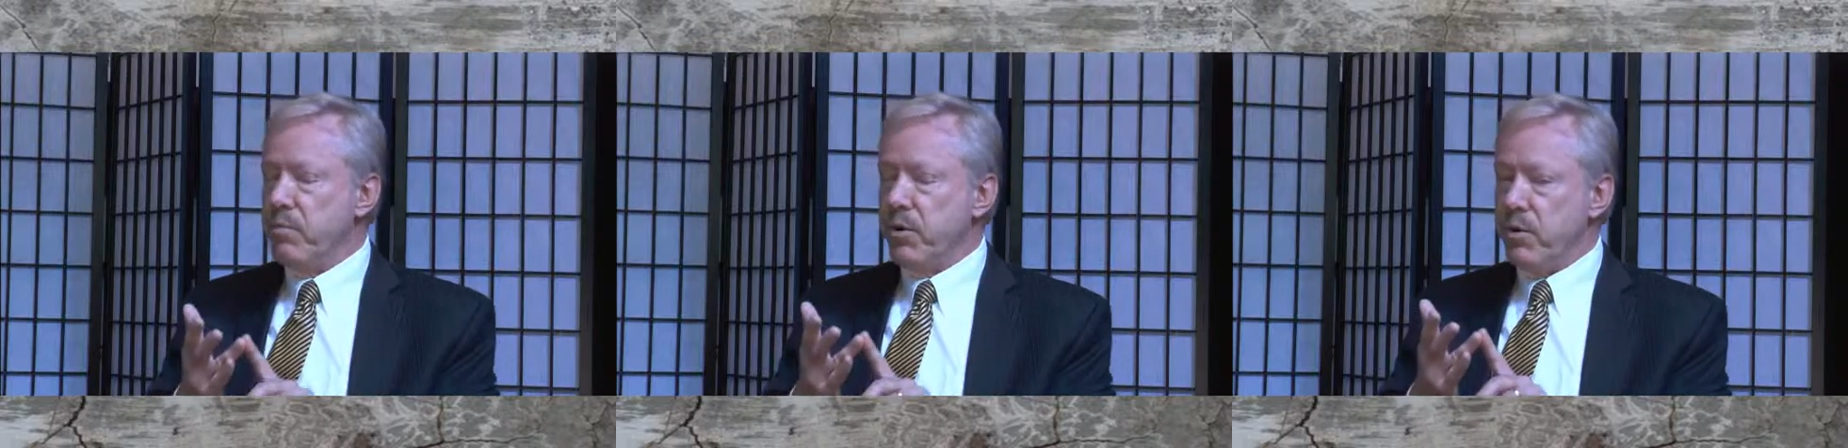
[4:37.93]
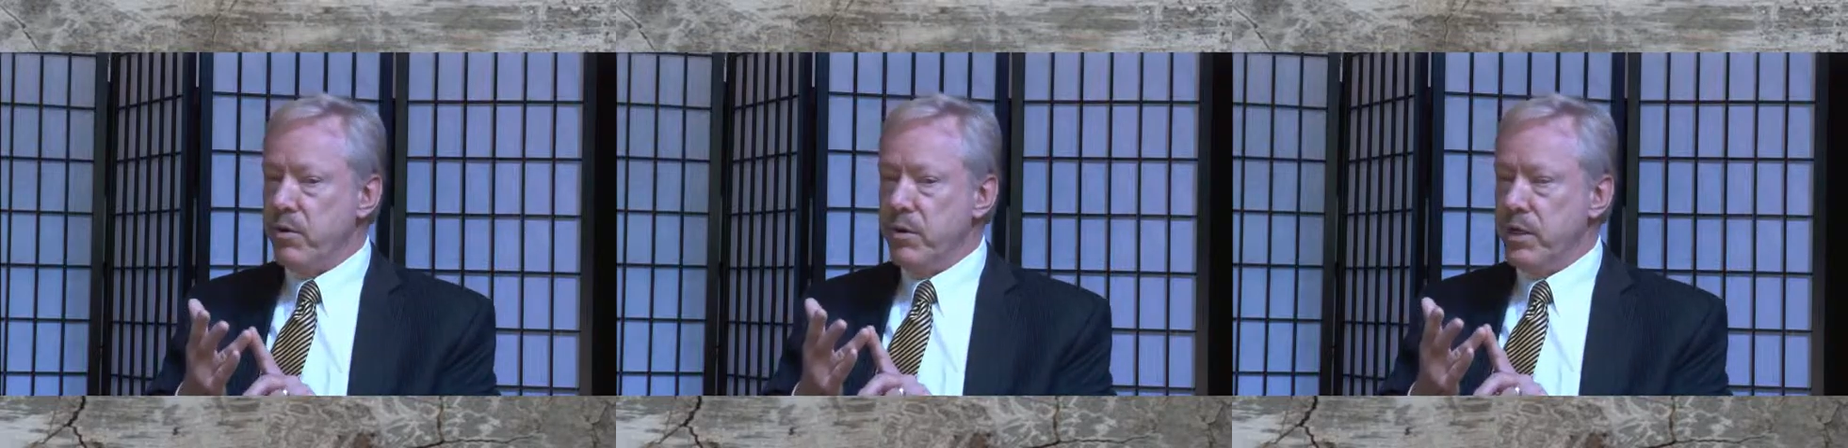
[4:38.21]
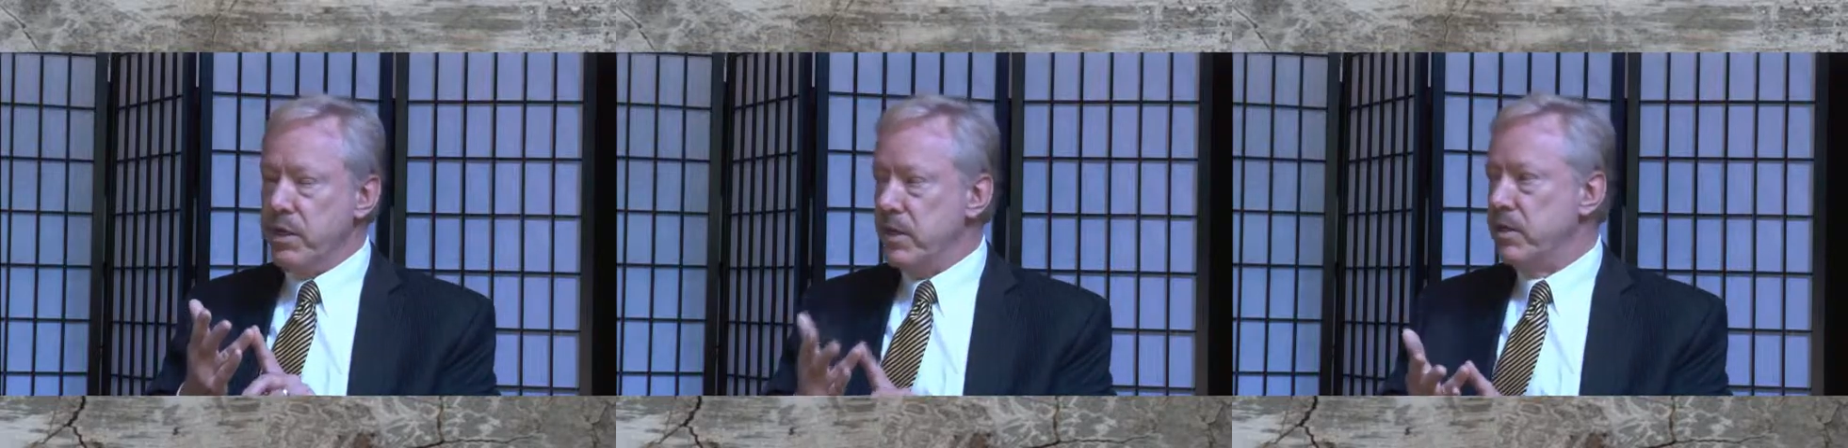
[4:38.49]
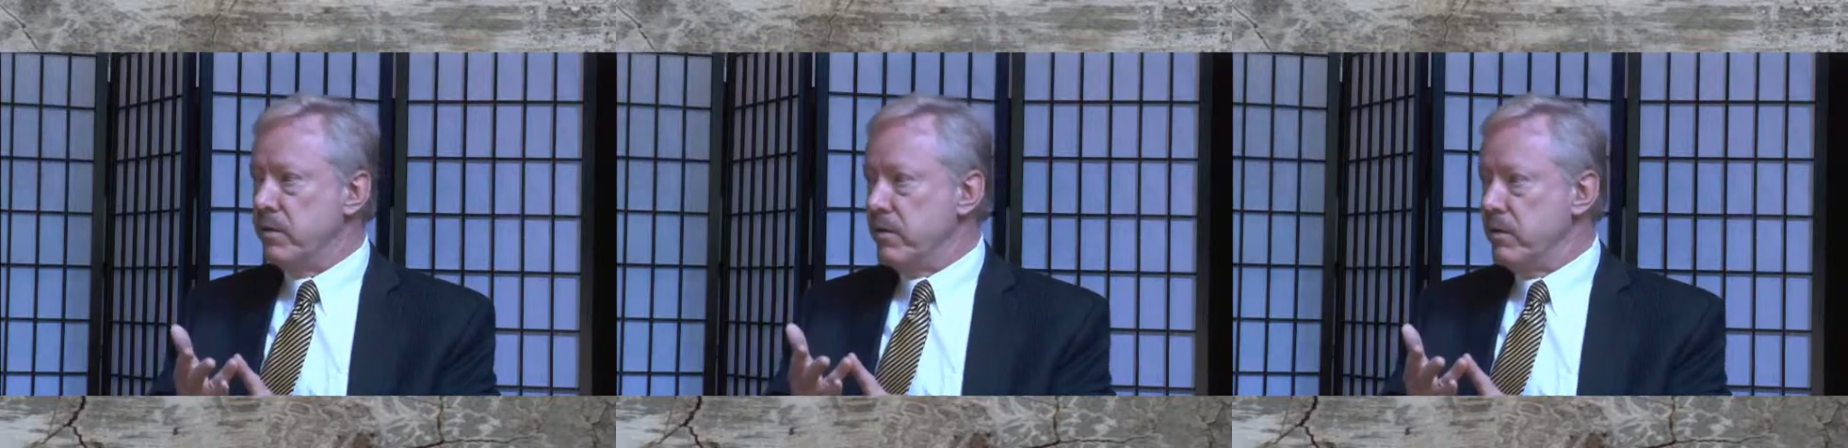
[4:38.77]
per
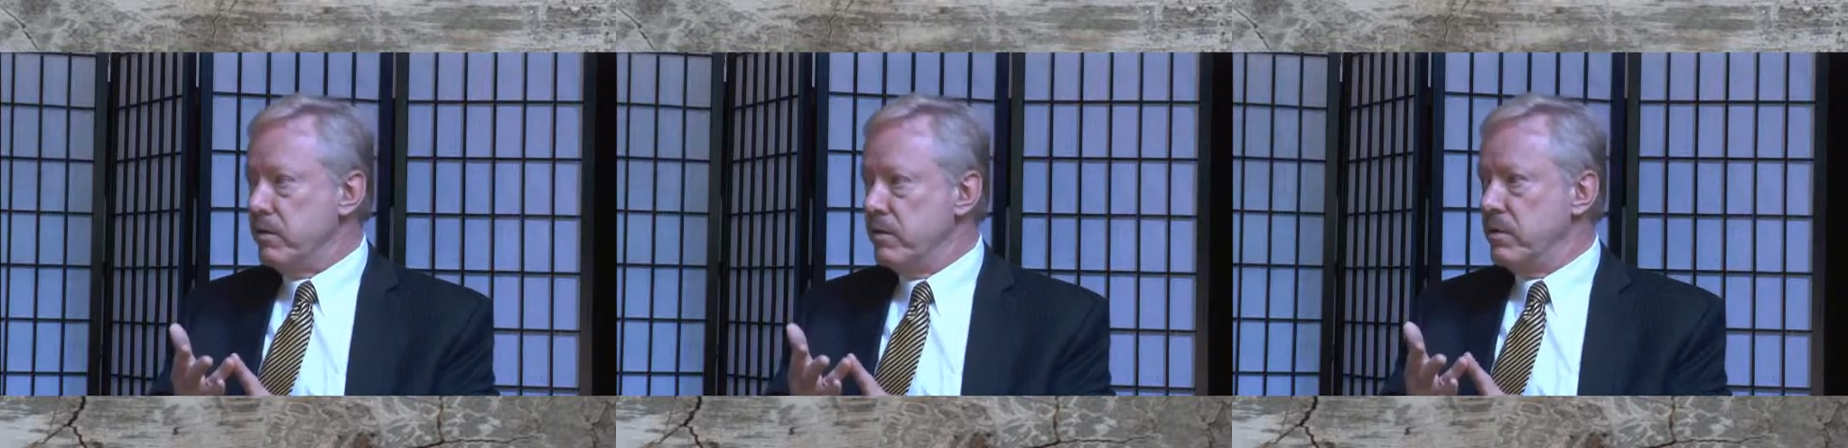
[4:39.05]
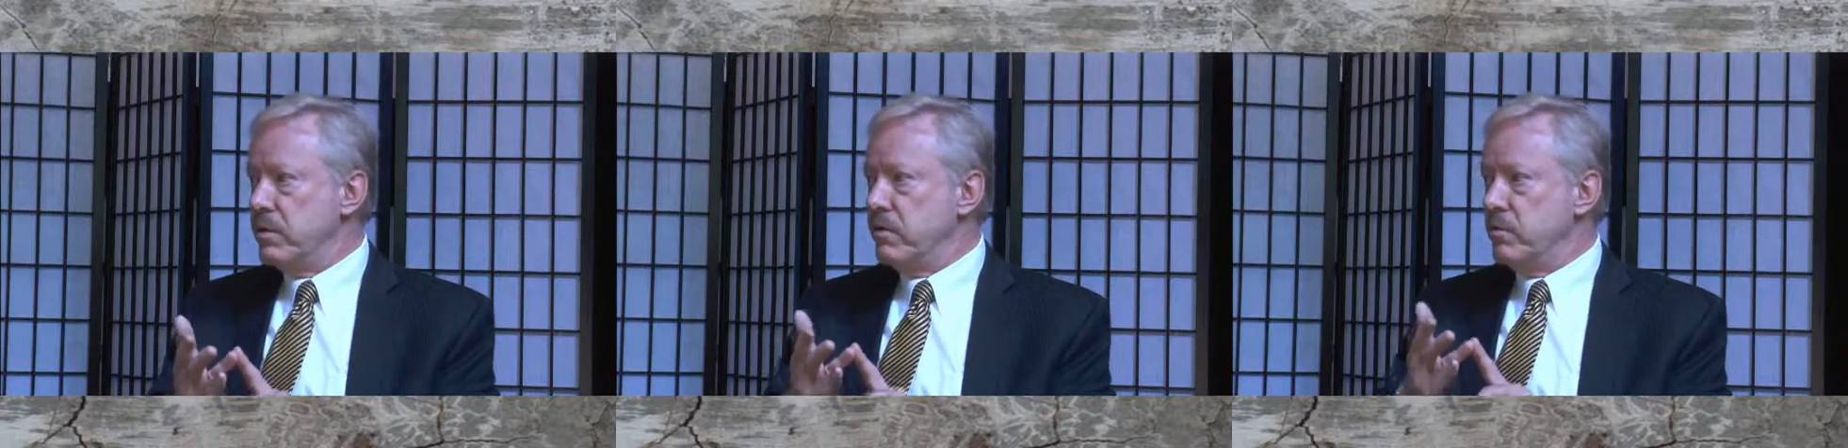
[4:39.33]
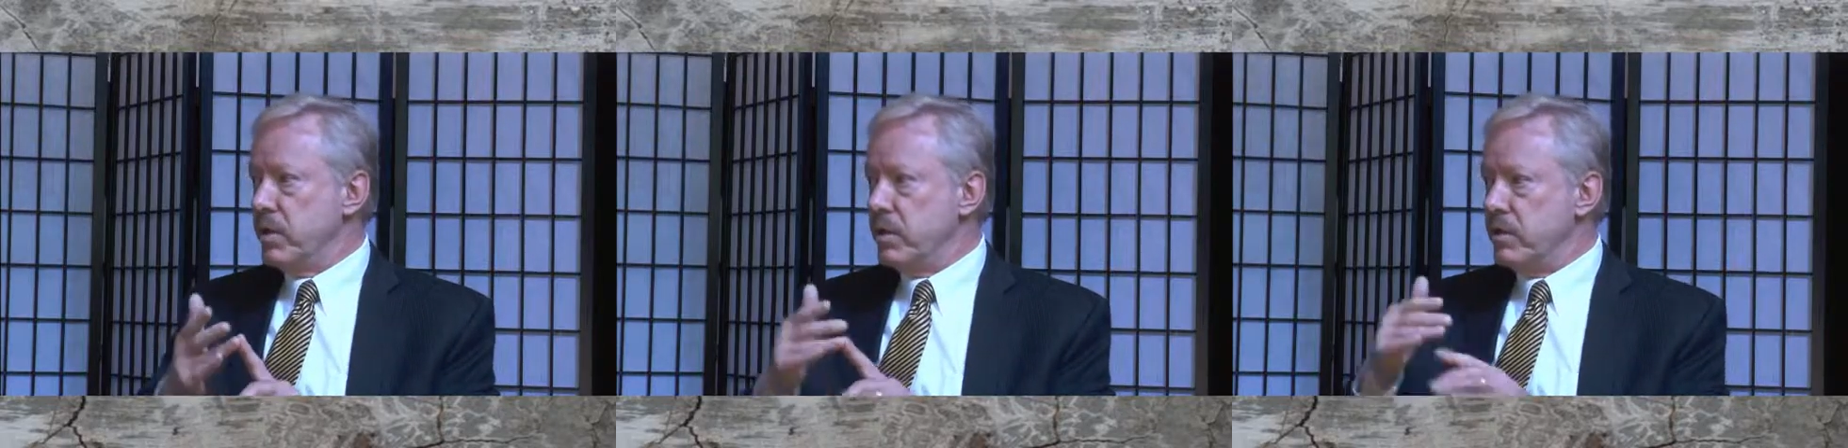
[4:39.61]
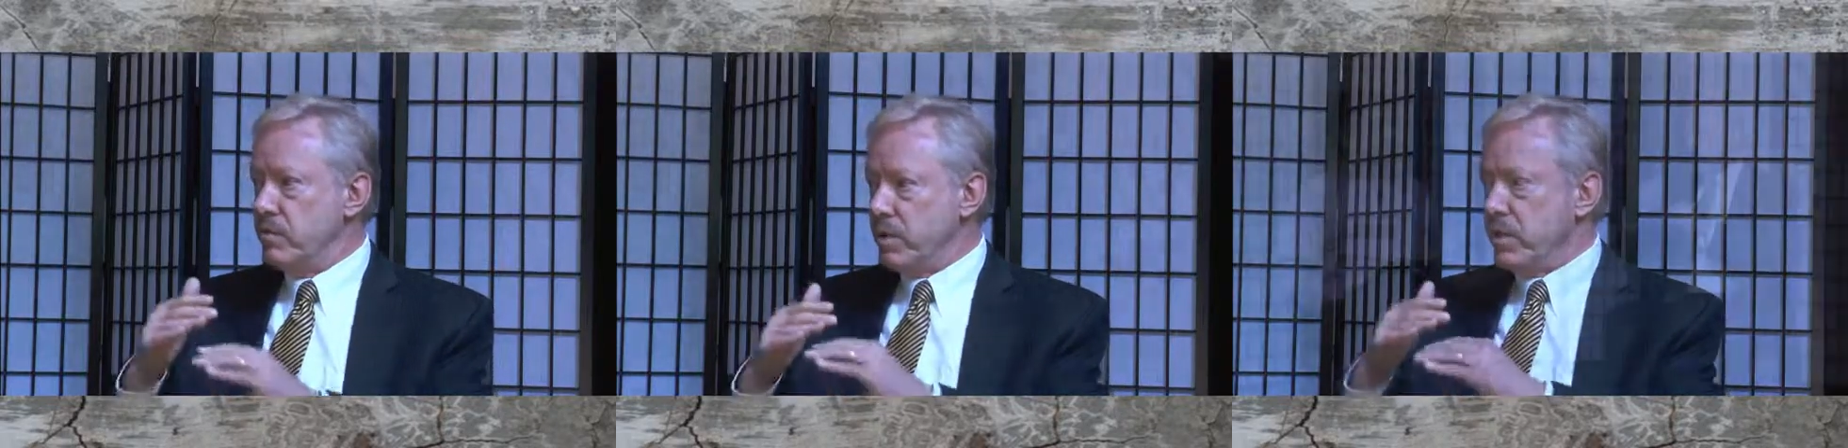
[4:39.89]
year with
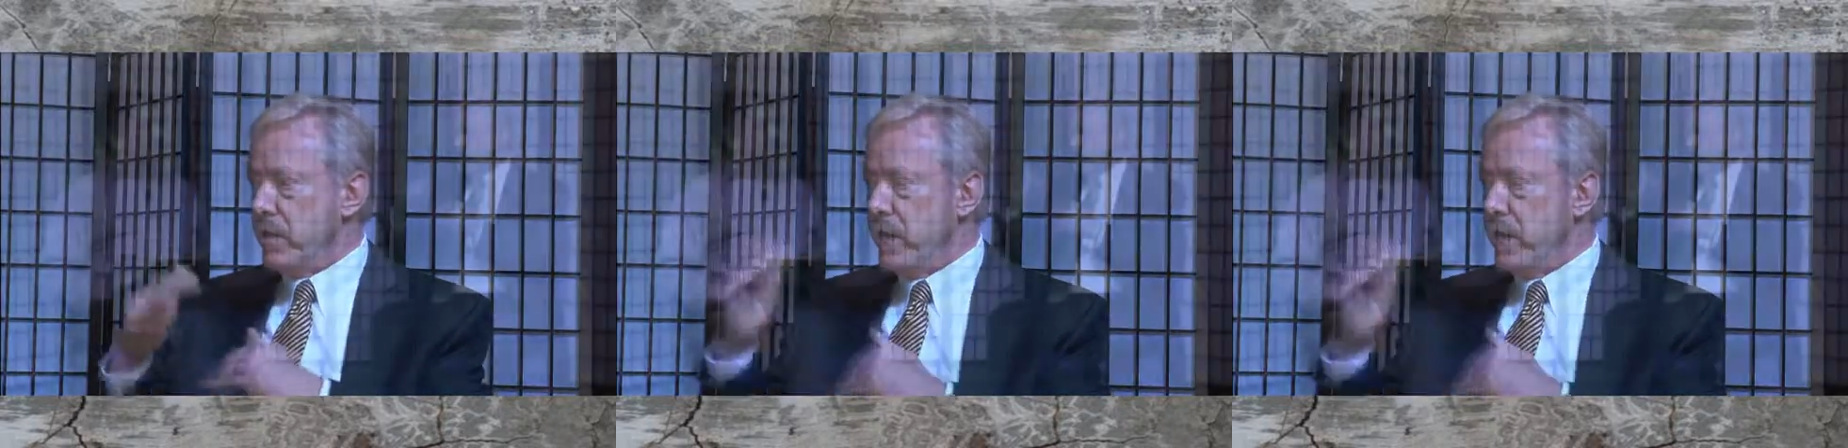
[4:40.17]
the